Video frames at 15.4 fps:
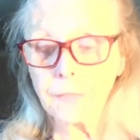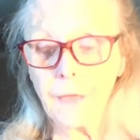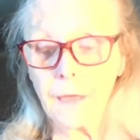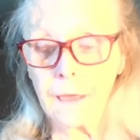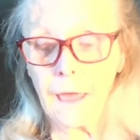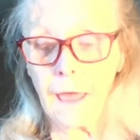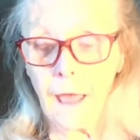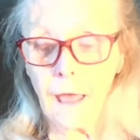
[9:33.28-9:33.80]

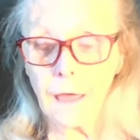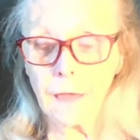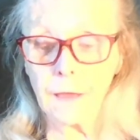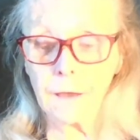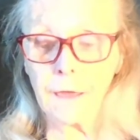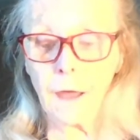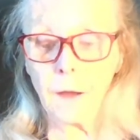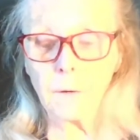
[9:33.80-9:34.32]
They
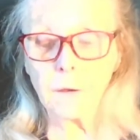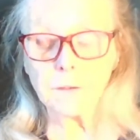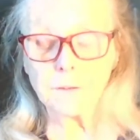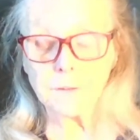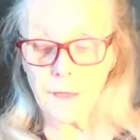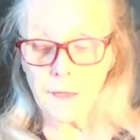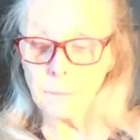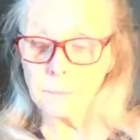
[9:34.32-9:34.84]
carry
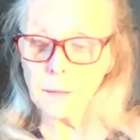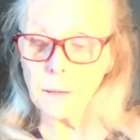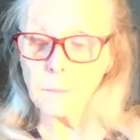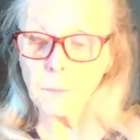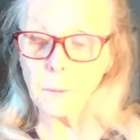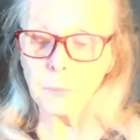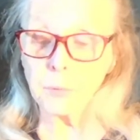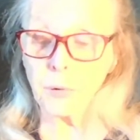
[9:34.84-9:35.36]

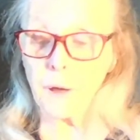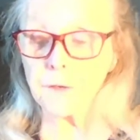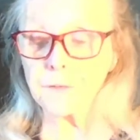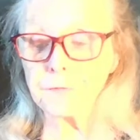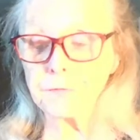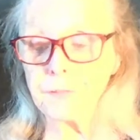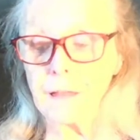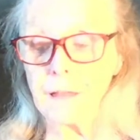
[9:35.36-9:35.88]
deeply
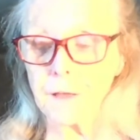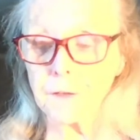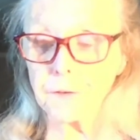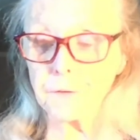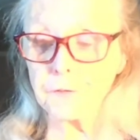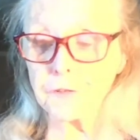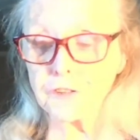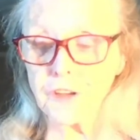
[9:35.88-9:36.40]
repressed feelings of